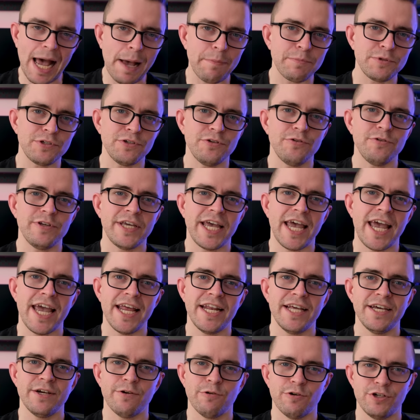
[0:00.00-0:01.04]
absolutely
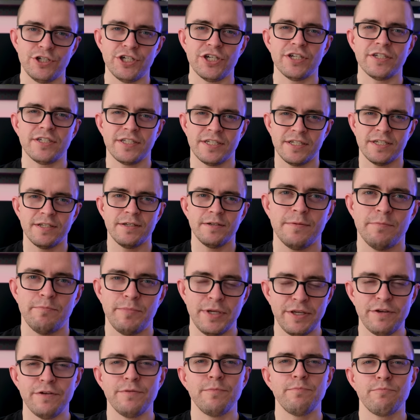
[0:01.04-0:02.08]
hate it or just
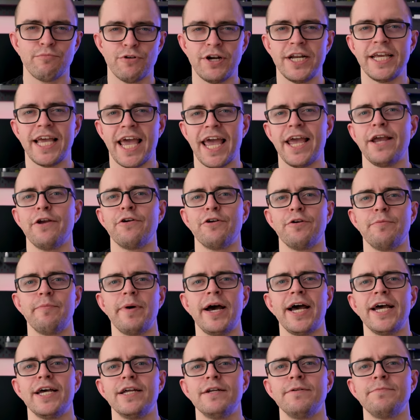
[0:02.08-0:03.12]
be pretty angered
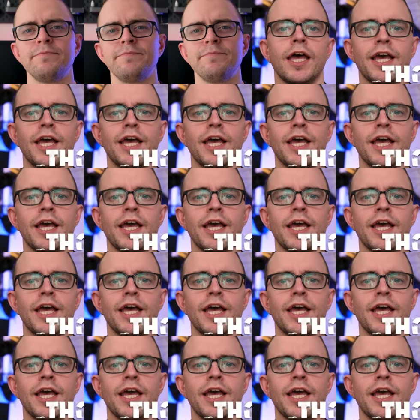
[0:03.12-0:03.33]
by it.